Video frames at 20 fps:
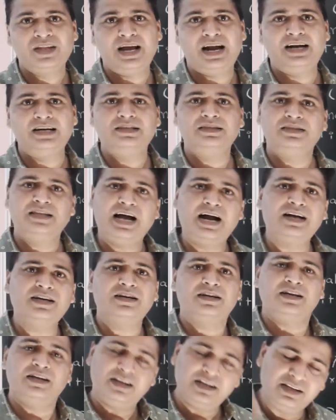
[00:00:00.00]
and
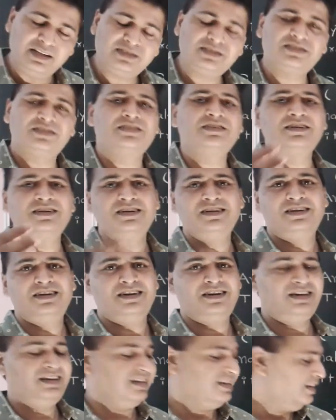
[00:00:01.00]
that is
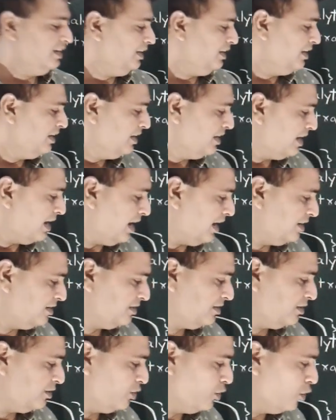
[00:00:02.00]
really
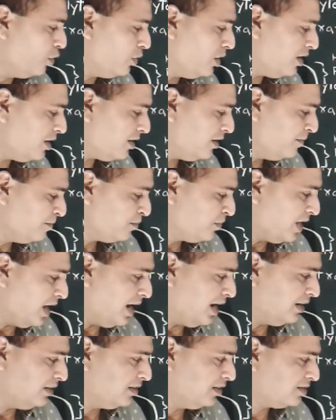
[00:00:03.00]
has over,
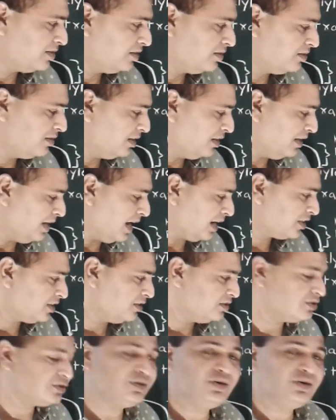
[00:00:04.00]
and this is the reaction.